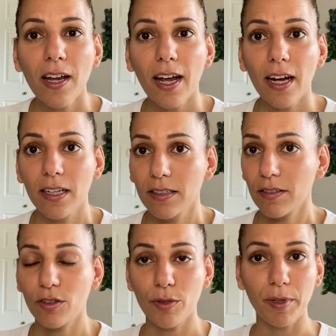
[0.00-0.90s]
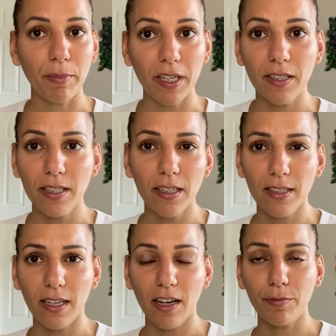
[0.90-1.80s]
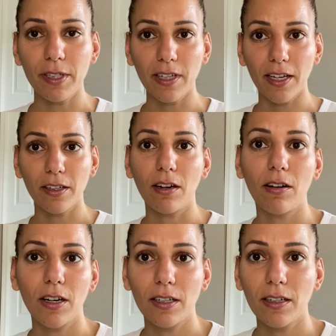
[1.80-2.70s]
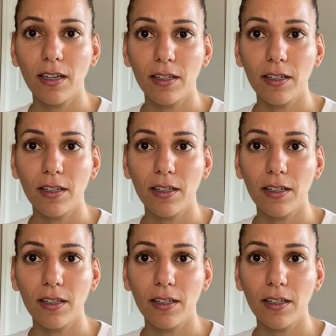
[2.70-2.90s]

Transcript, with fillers: And there's been many studies that have been done on